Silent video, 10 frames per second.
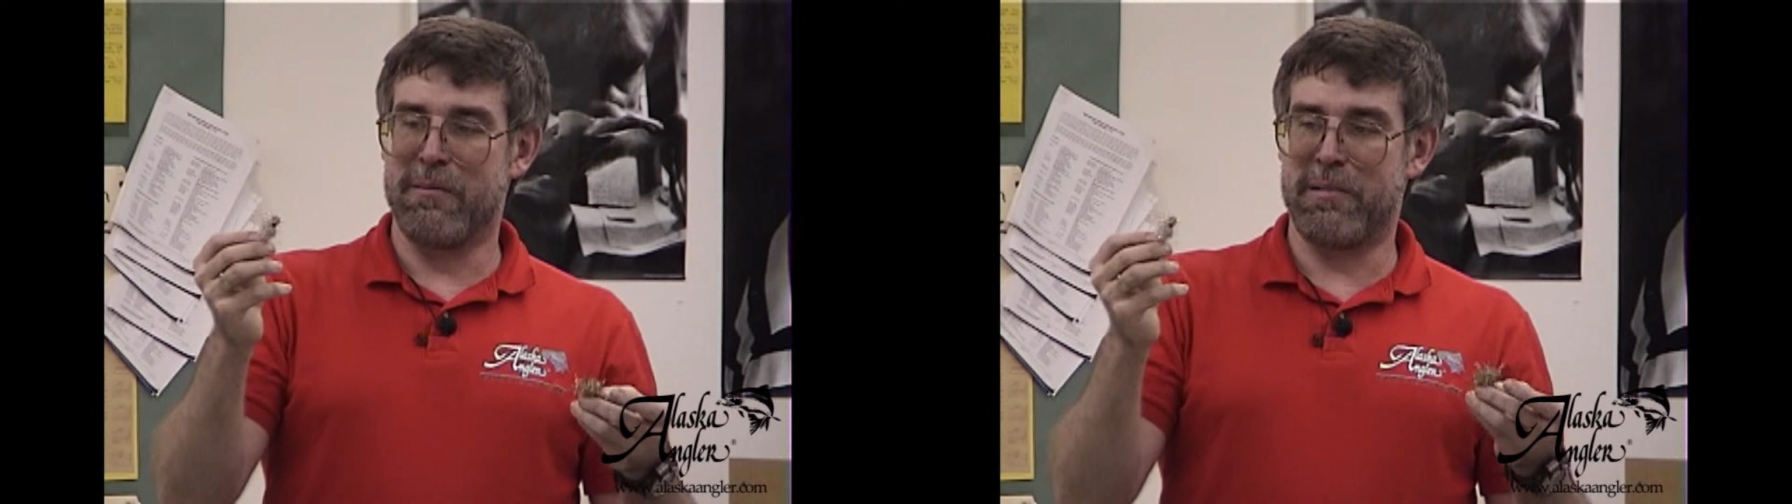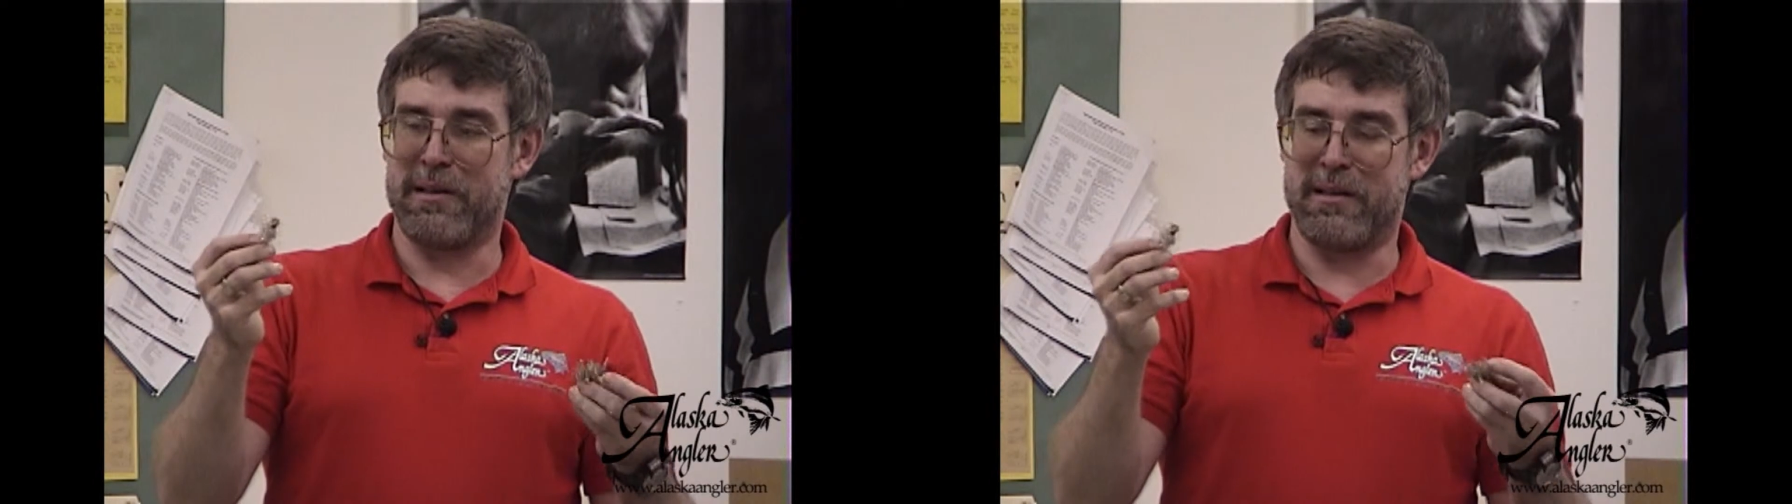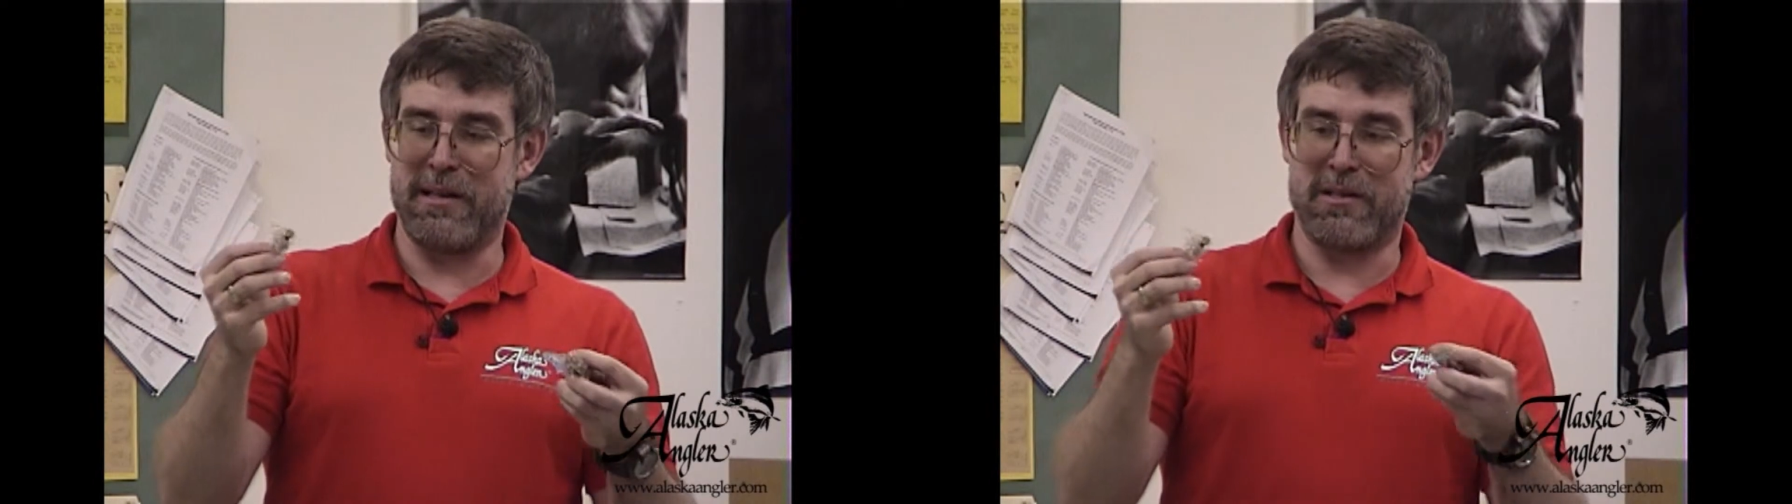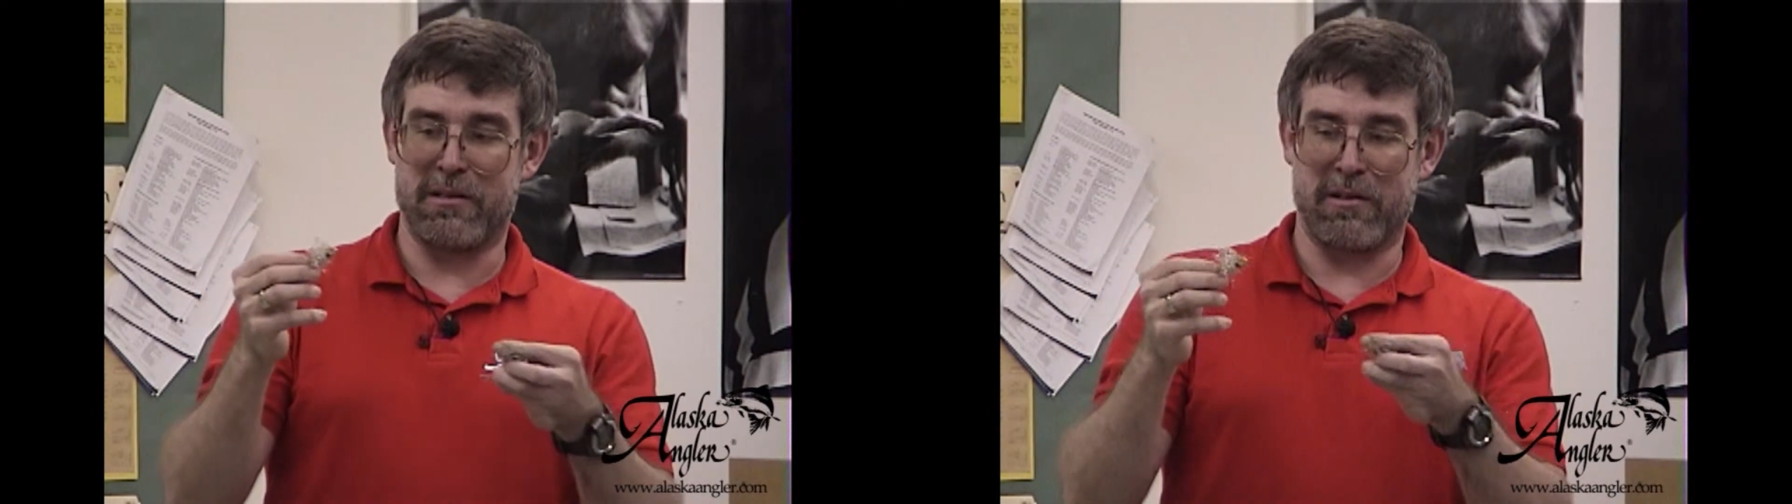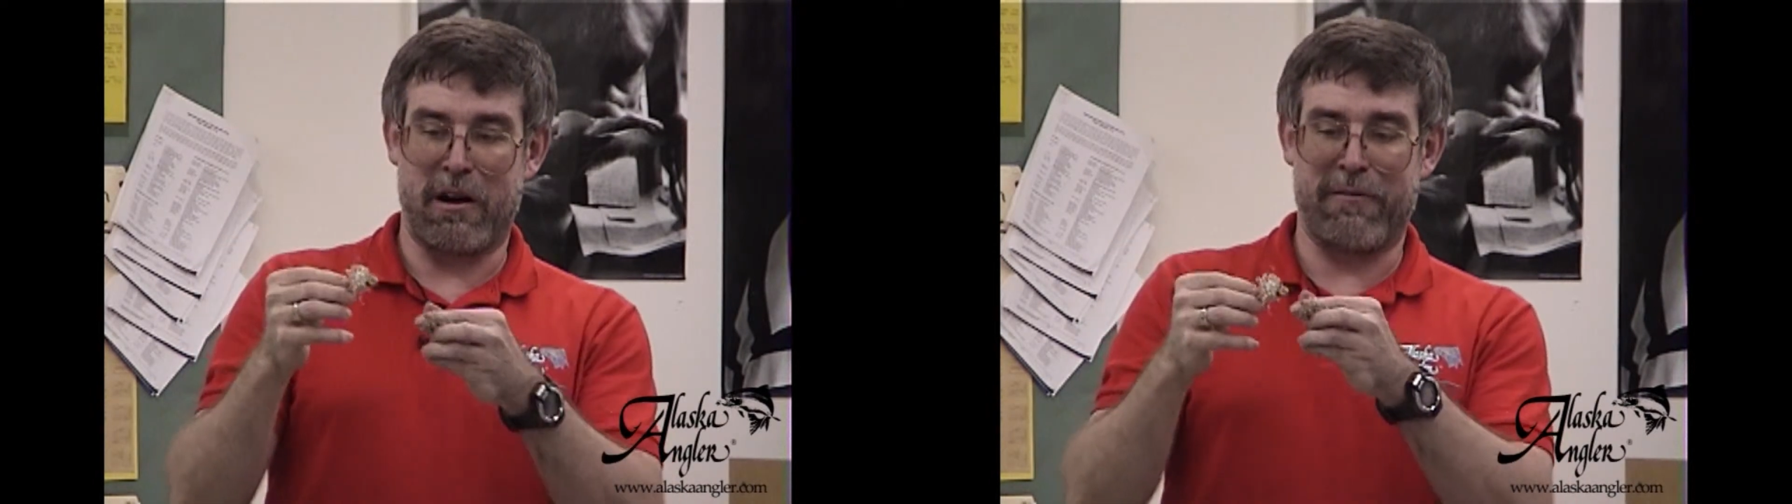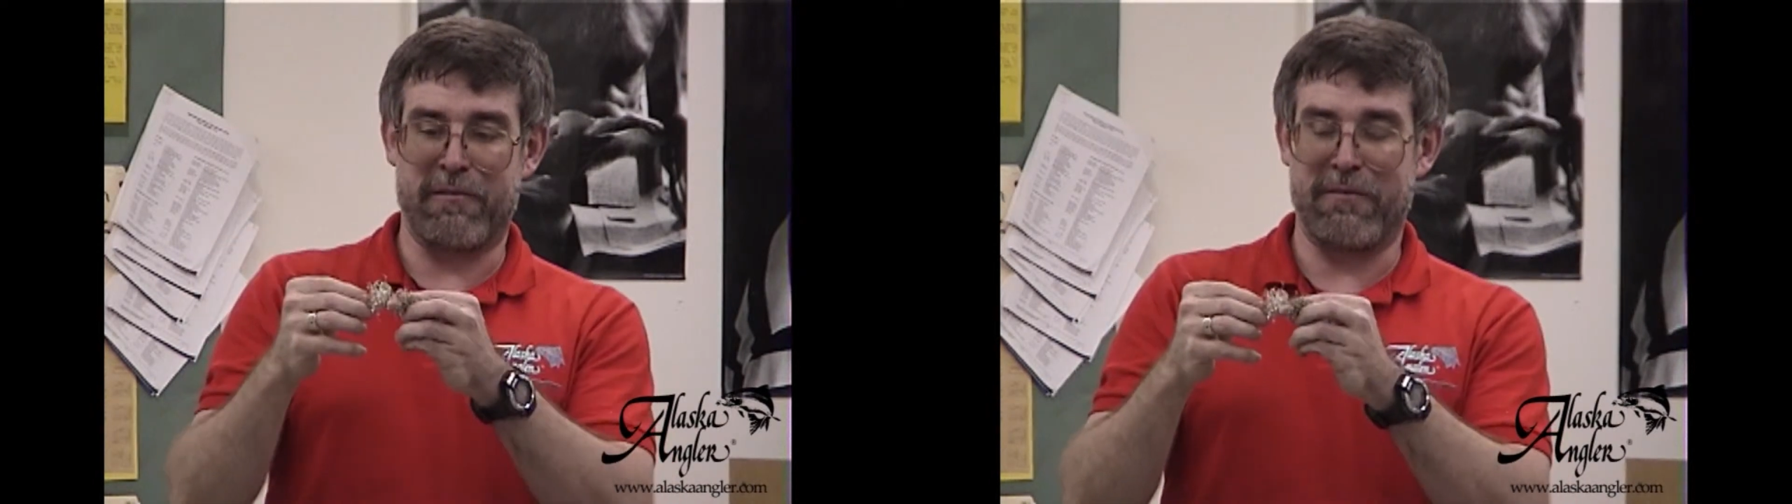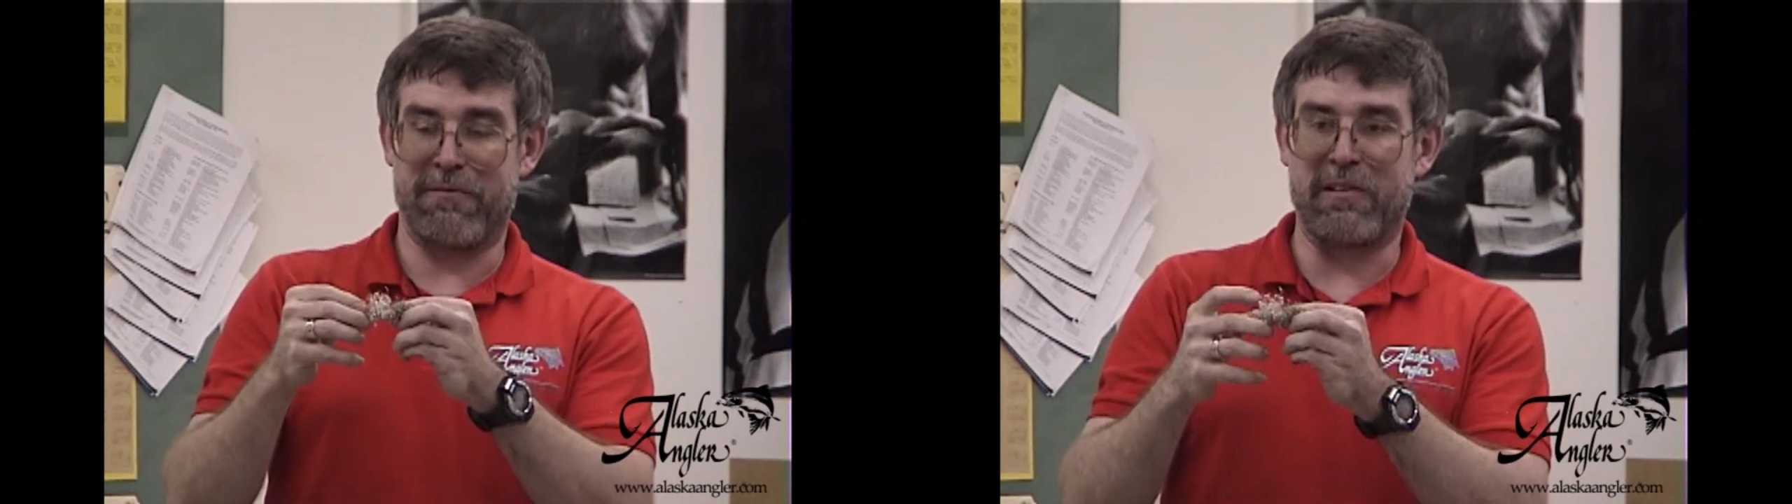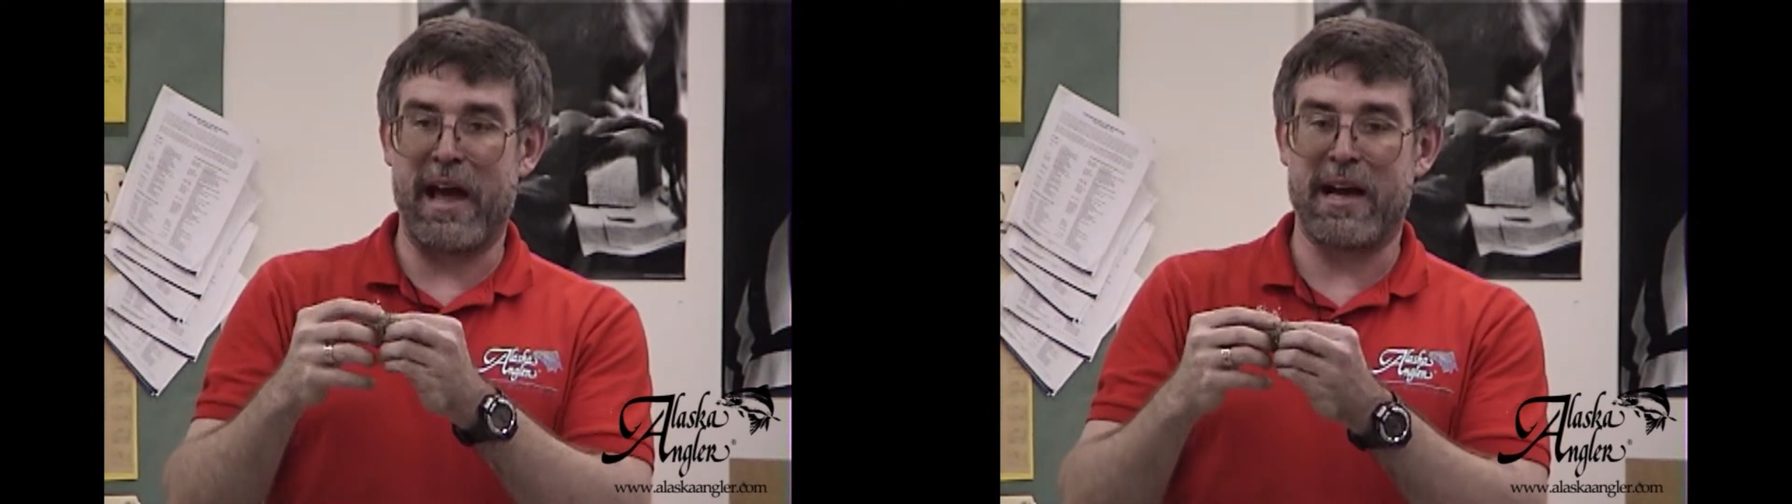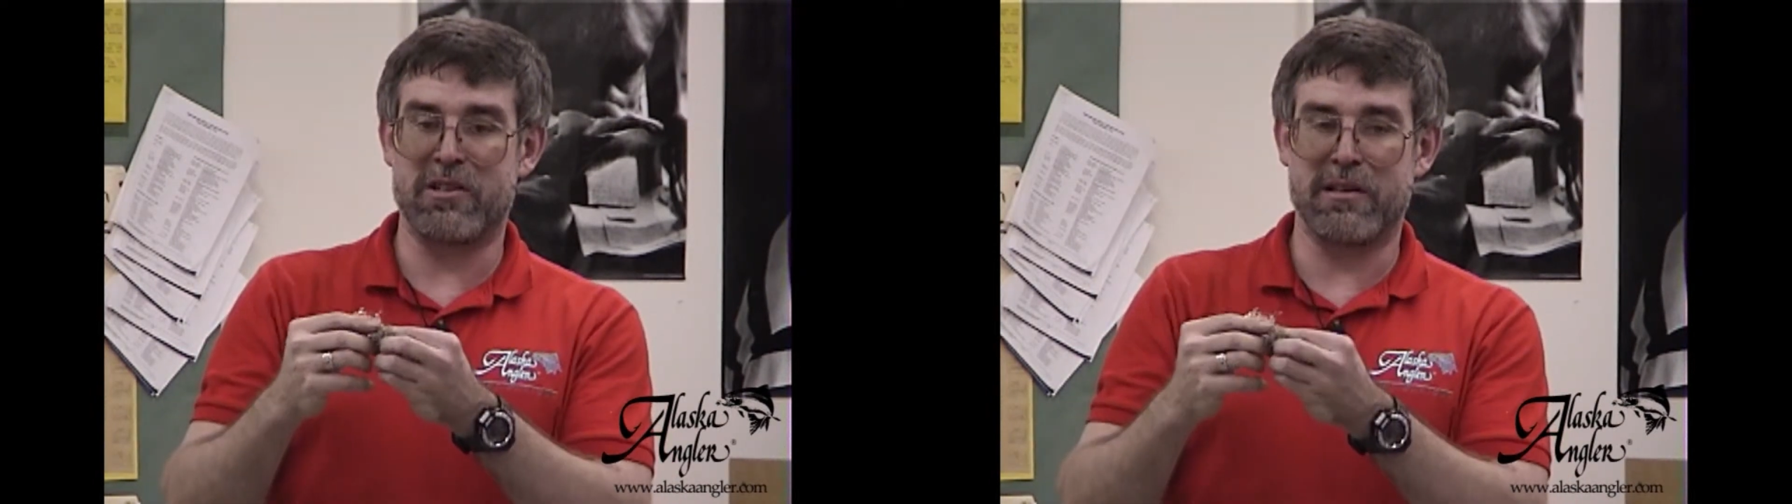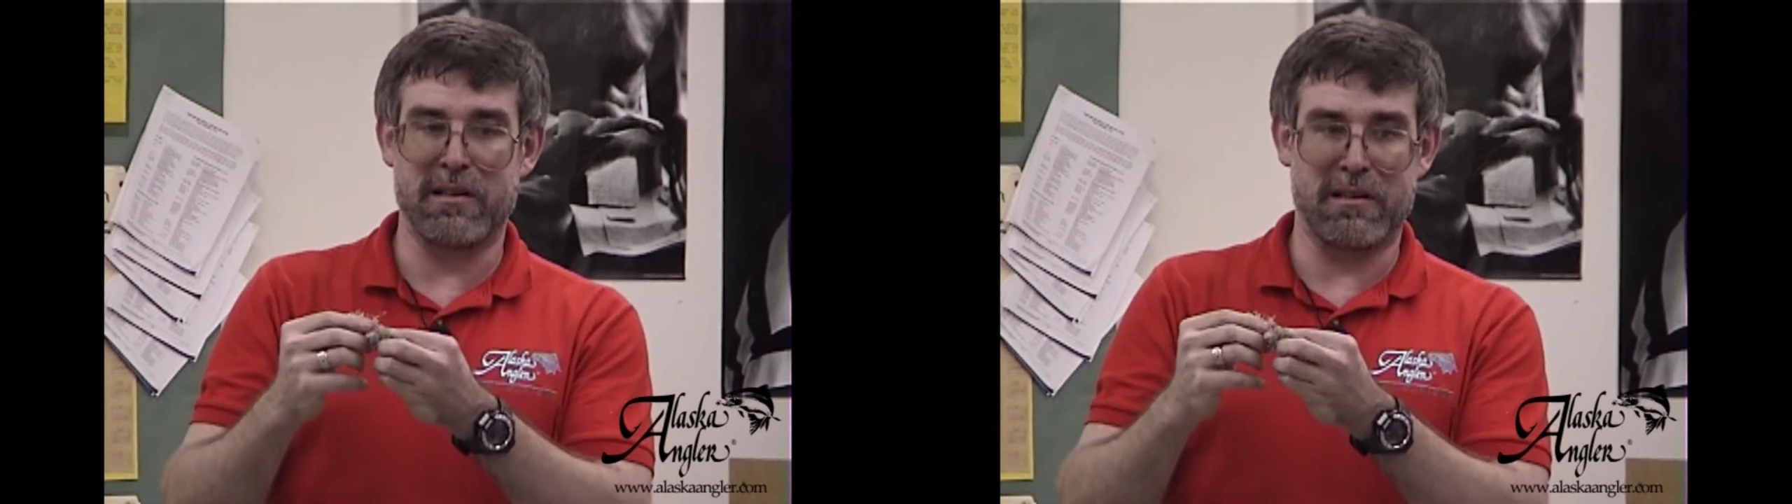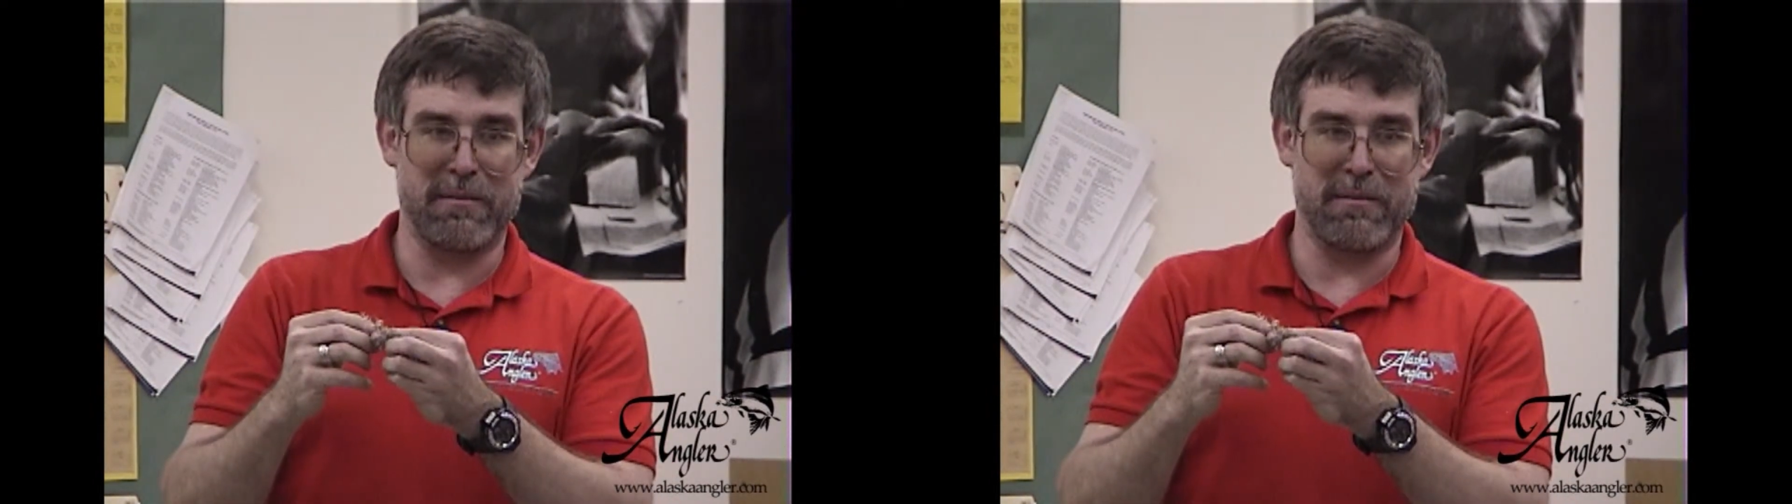But these offer the flash that